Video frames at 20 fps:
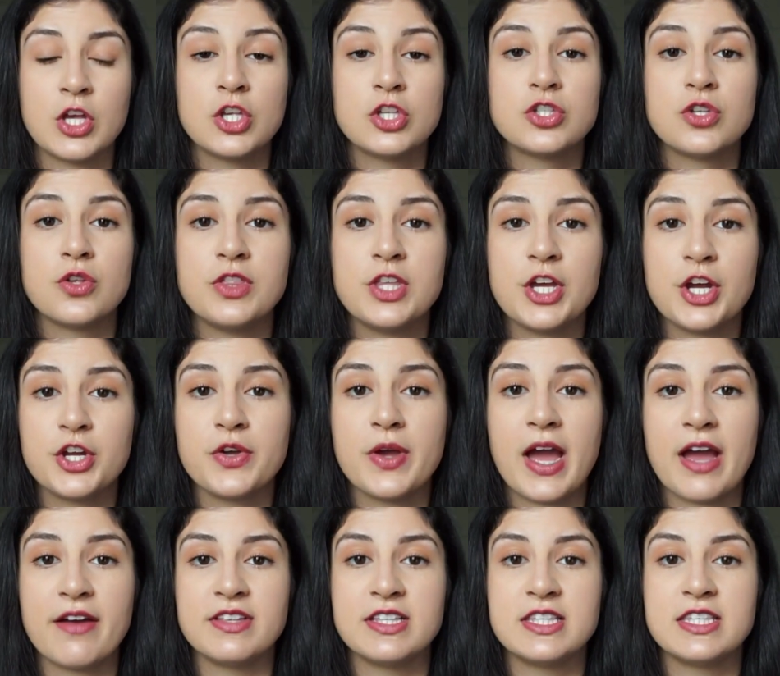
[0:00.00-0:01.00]
So there you
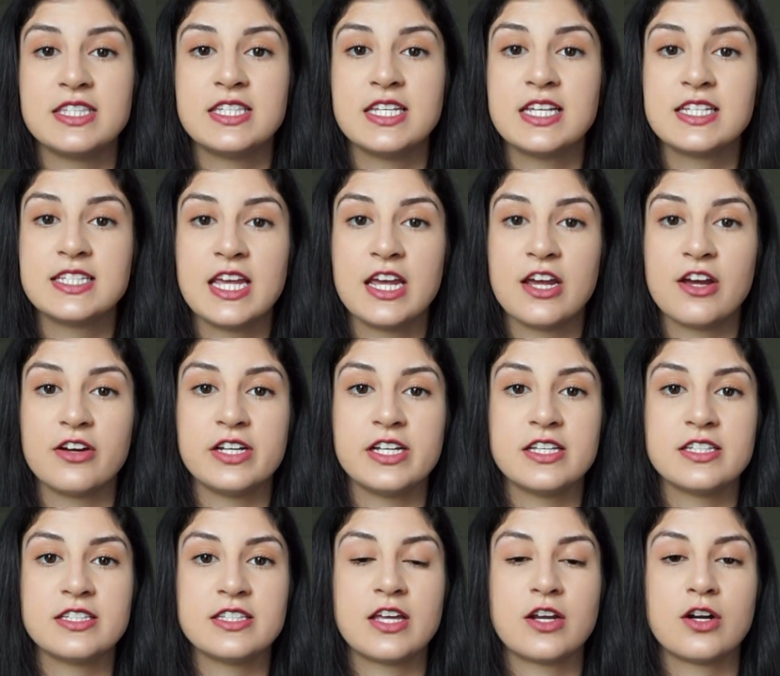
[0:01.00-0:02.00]
have it, 6
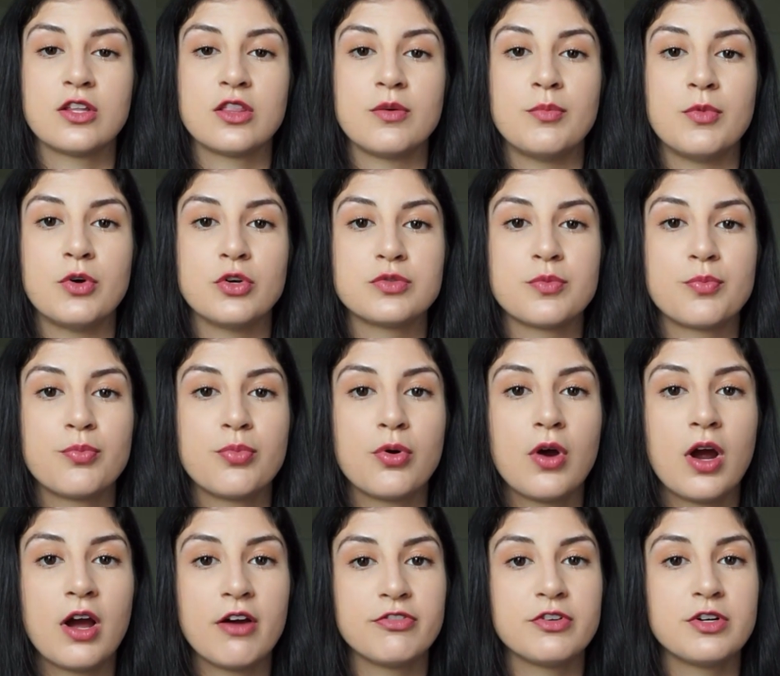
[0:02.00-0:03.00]
areas that are the most
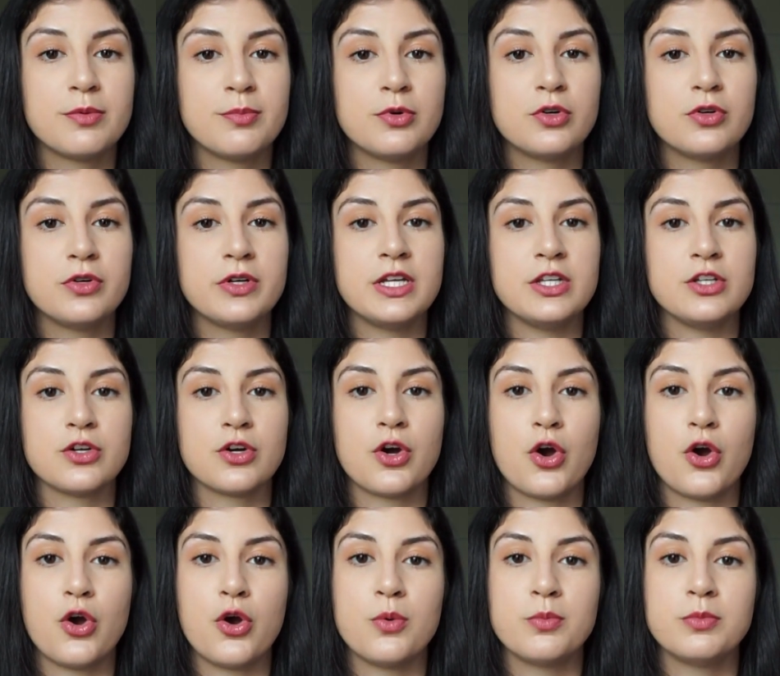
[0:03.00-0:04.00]
profitable in your
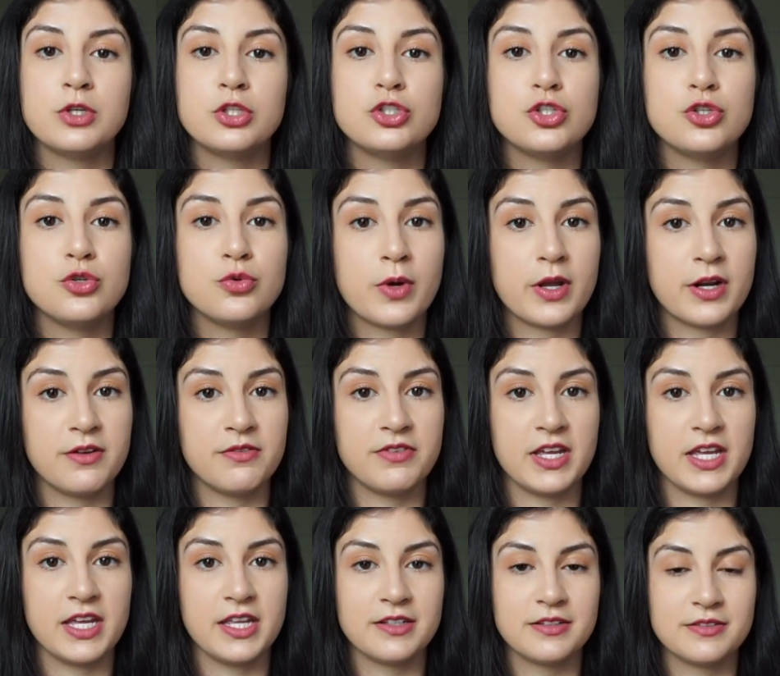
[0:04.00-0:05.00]
home to
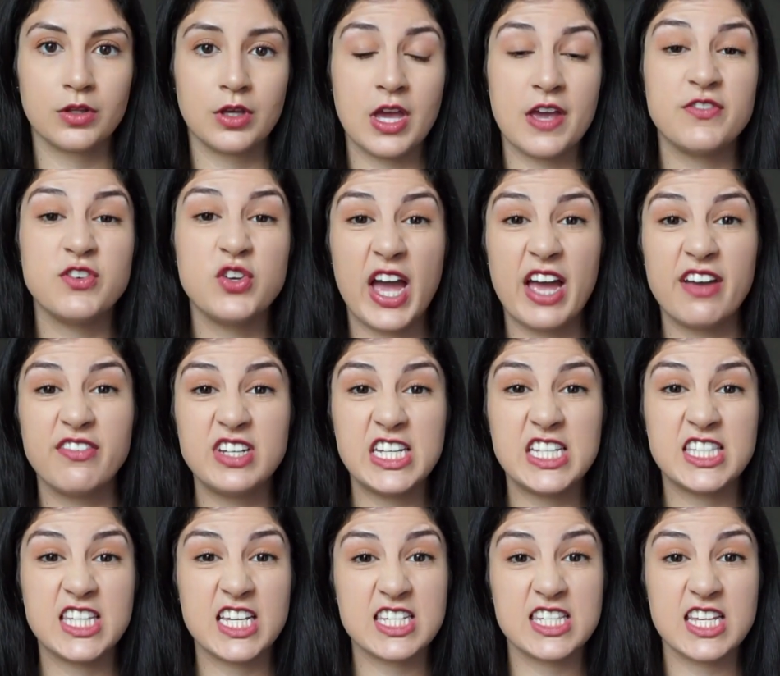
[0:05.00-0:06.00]
renovate. If you have any
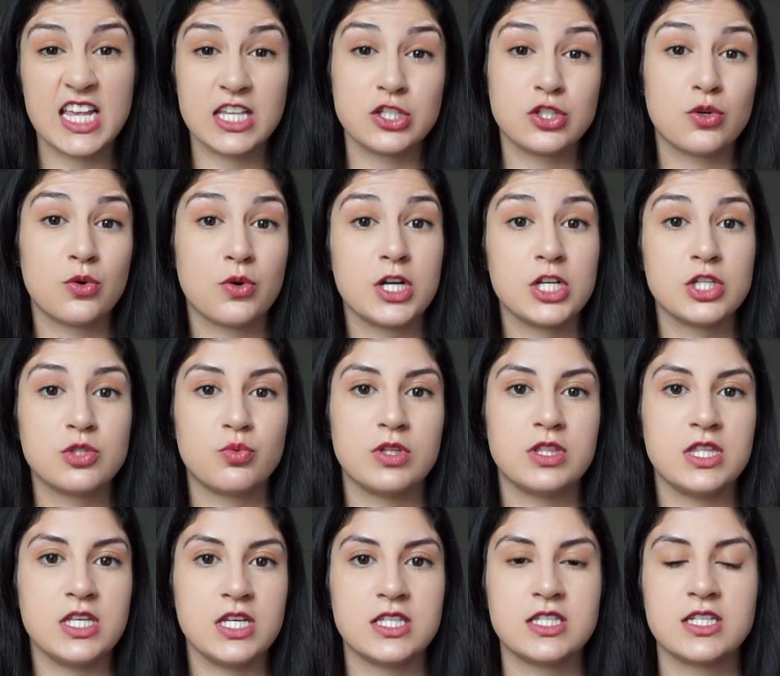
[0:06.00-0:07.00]
success stories
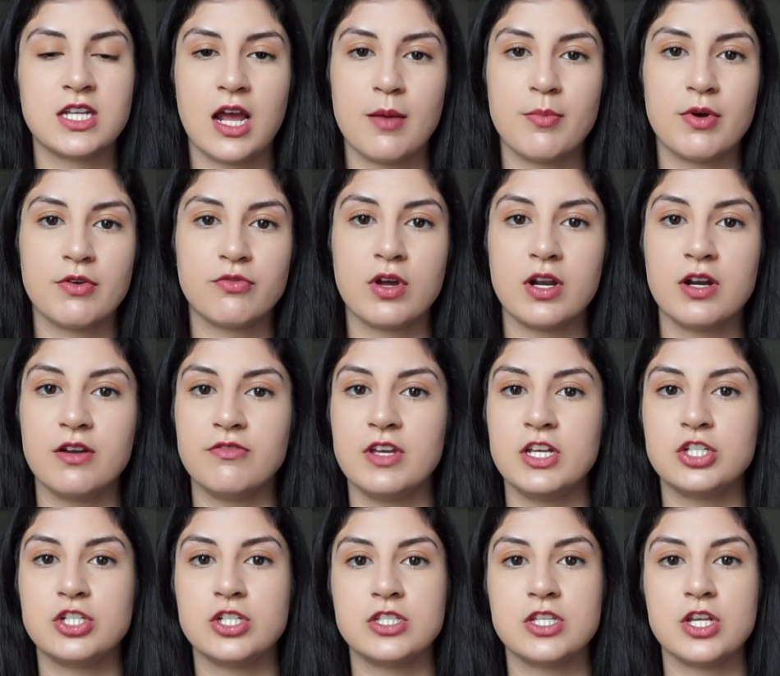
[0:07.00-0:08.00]
with these type of
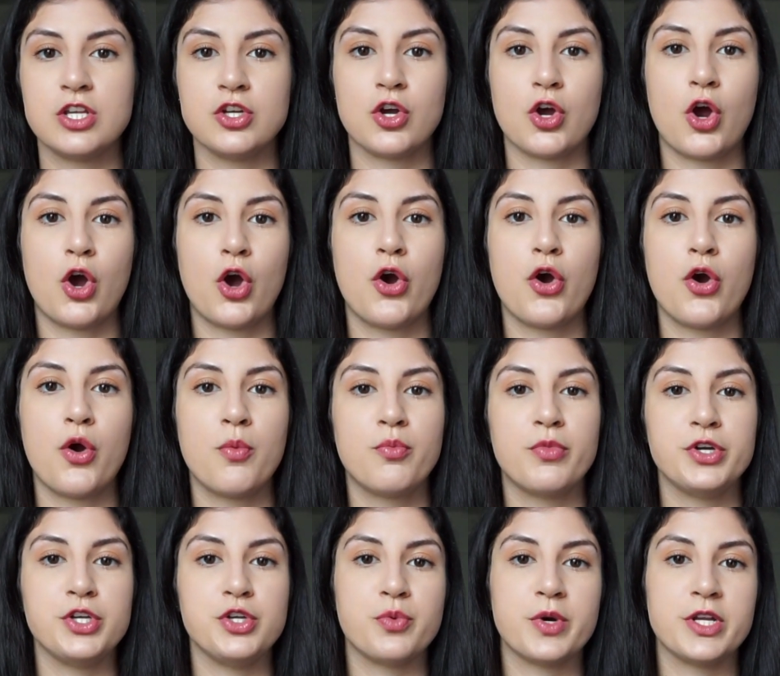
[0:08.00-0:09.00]
renovations in your home
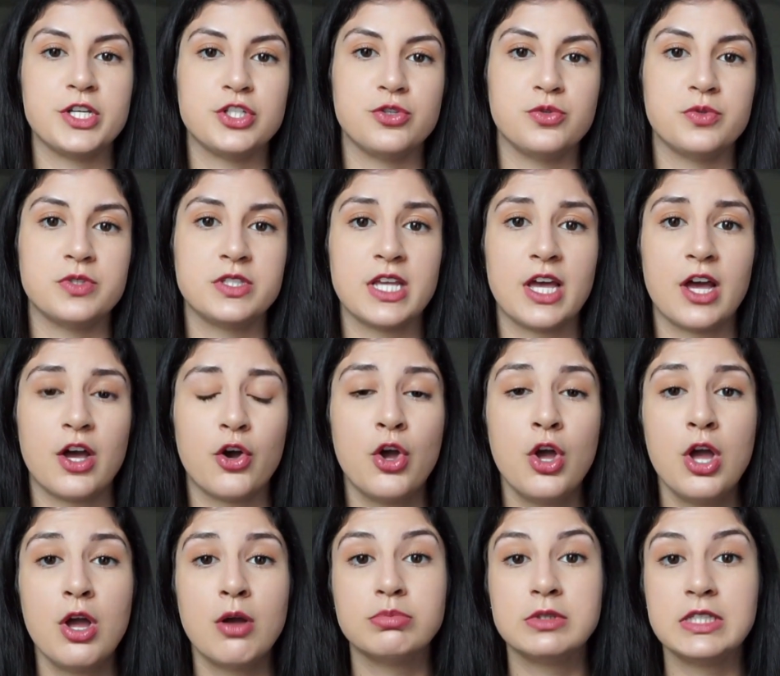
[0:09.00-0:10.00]
when you went to sell,
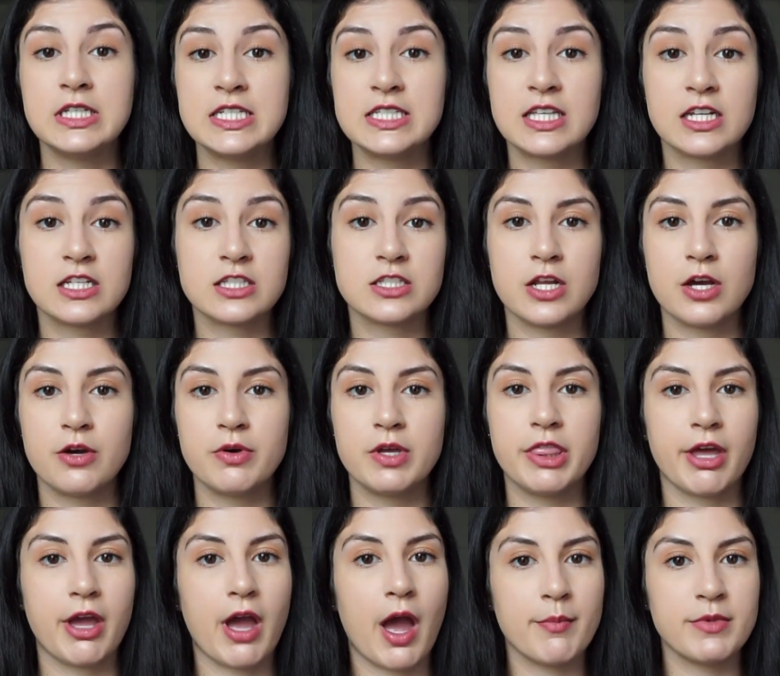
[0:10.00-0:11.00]
please let us know in
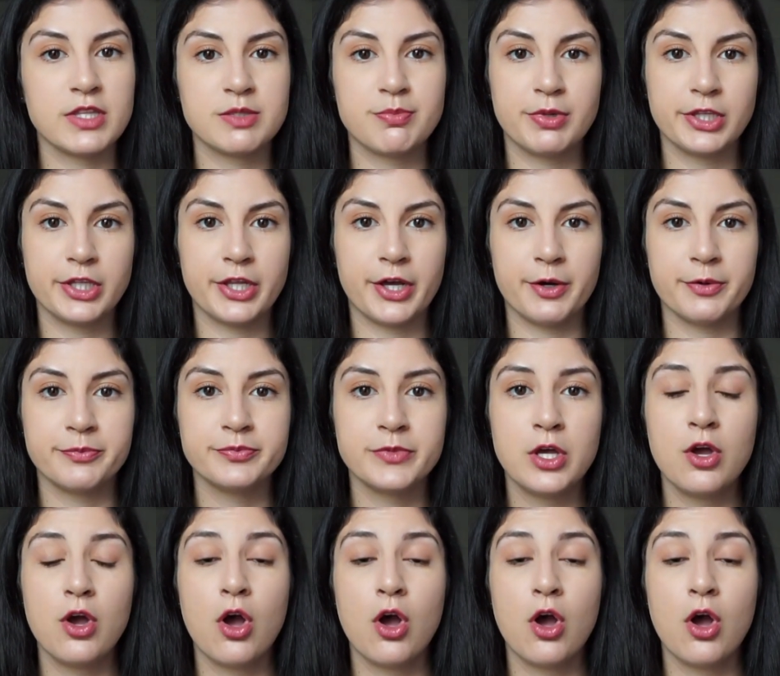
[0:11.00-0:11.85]
the comments below.